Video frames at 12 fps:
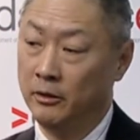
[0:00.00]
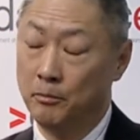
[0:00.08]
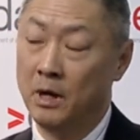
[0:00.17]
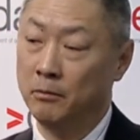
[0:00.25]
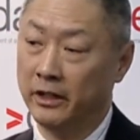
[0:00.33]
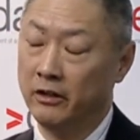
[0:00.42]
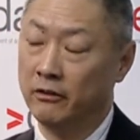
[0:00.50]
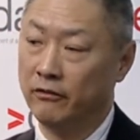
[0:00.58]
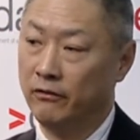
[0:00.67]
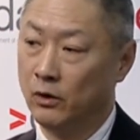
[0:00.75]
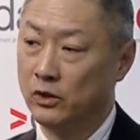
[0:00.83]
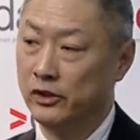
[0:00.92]
the public
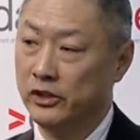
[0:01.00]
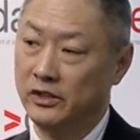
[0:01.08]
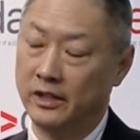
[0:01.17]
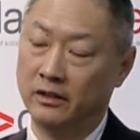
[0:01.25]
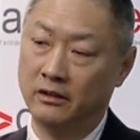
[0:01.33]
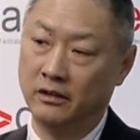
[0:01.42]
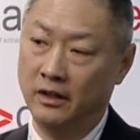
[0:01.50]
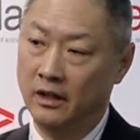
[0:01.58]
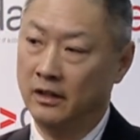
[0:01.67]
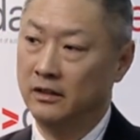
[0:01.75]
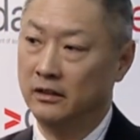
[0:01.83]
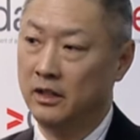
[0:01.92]
health forces at
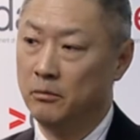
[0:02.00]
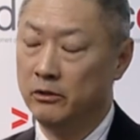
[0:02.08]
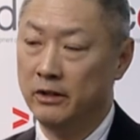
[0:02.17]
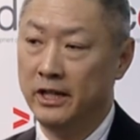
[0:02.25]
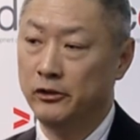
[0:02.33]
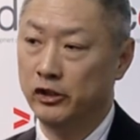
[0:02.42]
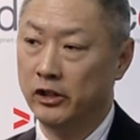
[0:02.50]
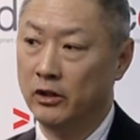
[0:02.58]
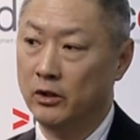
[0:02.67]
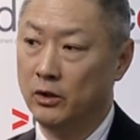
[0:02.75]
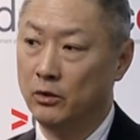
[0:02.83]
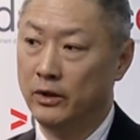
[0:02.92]
the
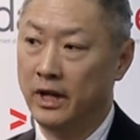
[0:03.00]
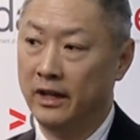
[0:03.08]
WHO